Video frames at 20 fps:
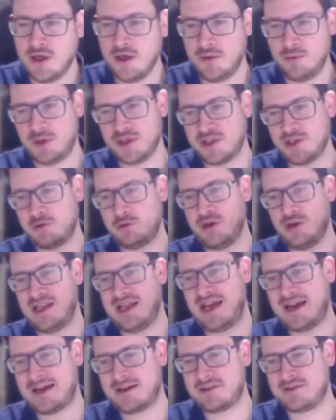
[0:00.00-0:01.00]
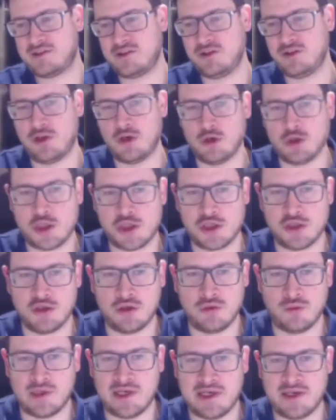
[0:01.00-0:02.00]
but a relaxed
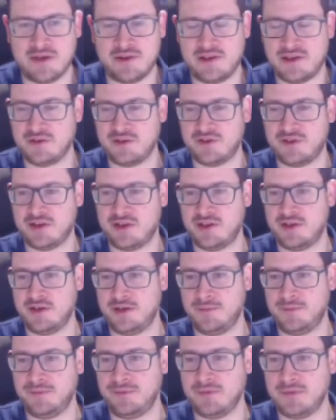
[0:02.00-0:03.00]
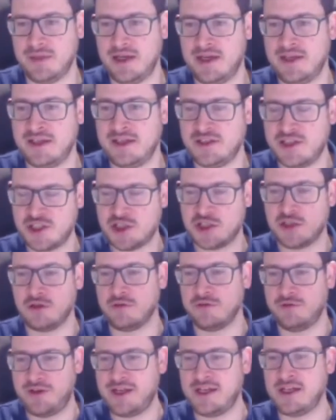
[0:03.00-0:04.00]
notion where there's an additional
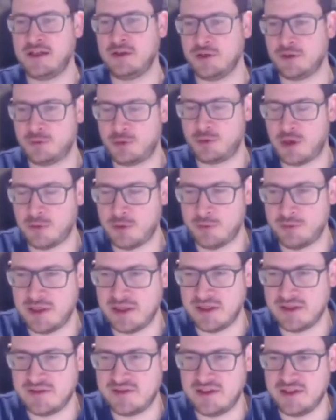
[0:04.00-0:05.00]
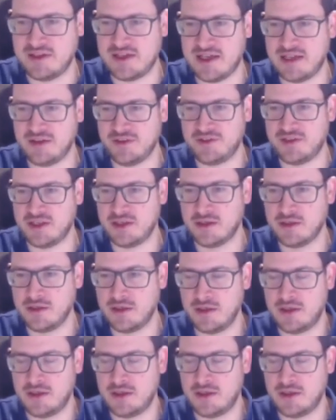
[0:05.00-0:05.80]
failure probability delta.